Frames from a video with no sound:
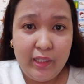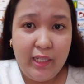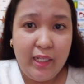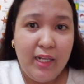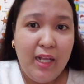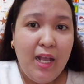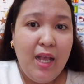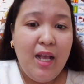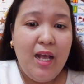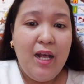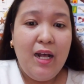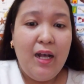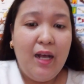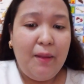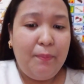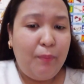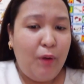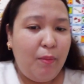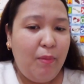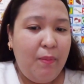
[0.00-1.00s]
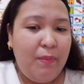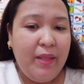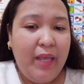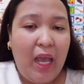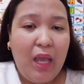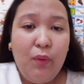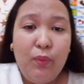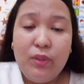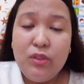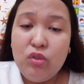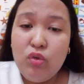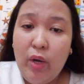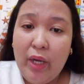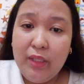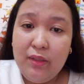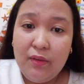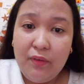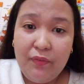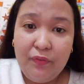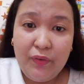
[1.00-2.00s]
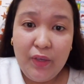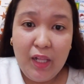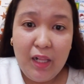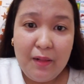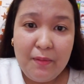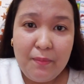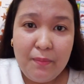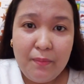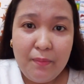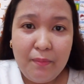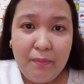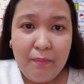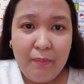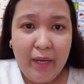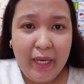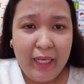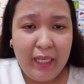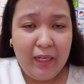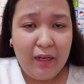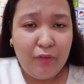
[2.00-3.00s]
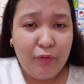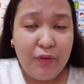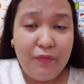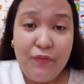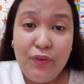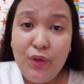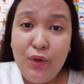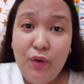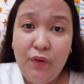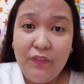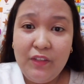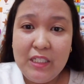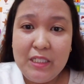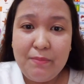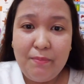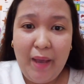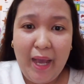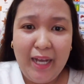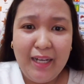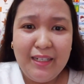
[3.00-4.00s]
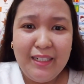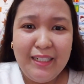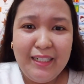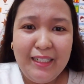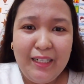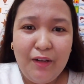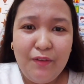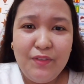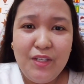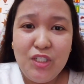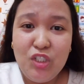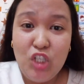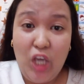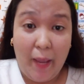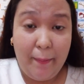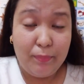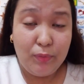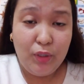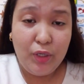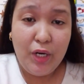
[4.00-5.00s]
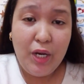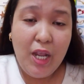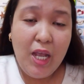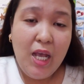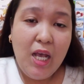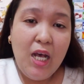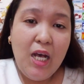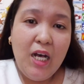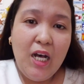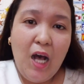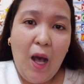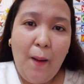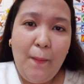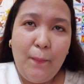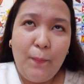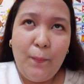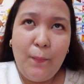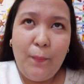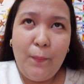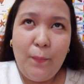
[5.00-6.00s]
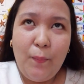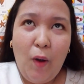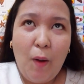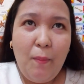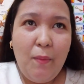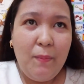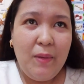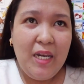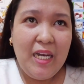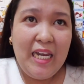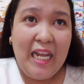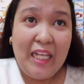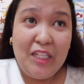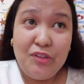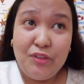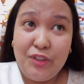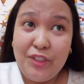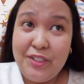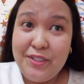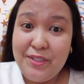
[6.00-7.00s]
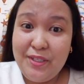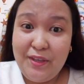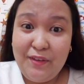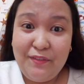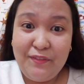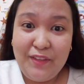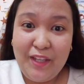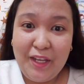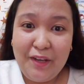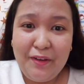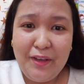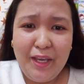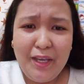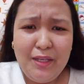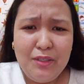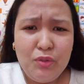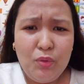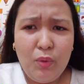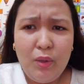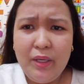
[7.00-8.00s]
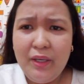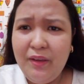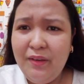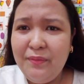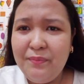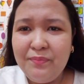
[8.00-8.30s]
and then I would try to film my review of this manga, of this chapter, probably later this evening. Okay, so